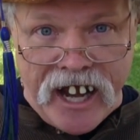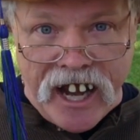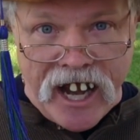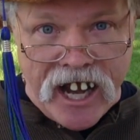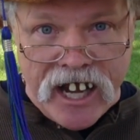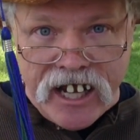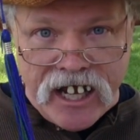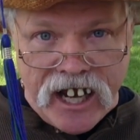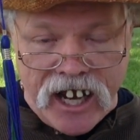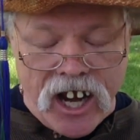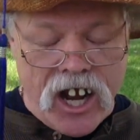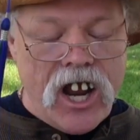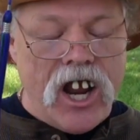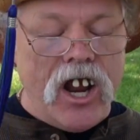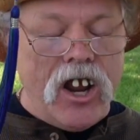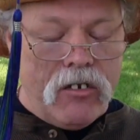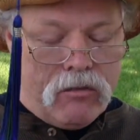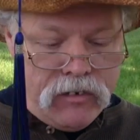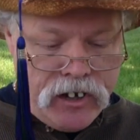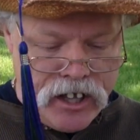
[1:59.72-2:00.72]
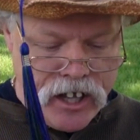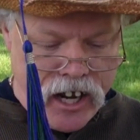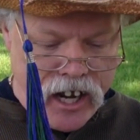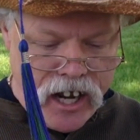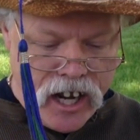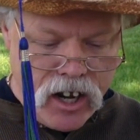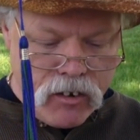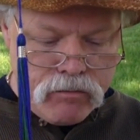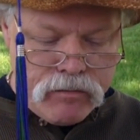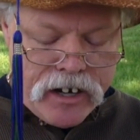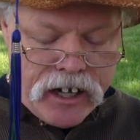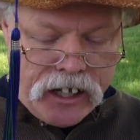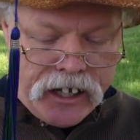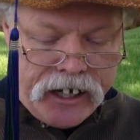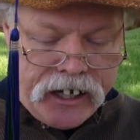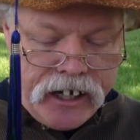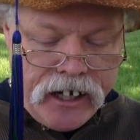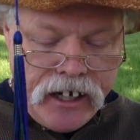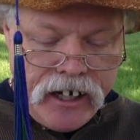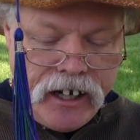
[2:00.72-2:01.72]
out yet. But the
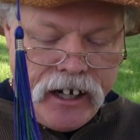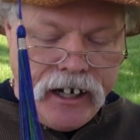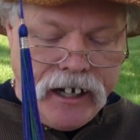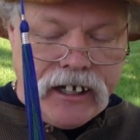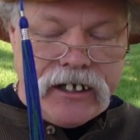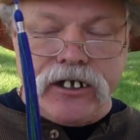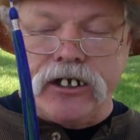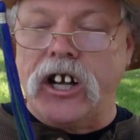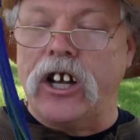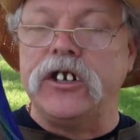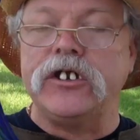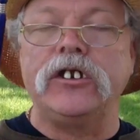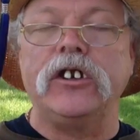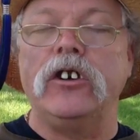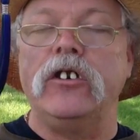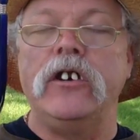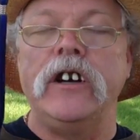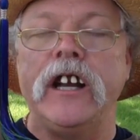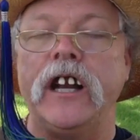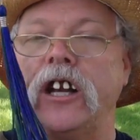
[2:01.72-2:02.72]
hillbilly has also an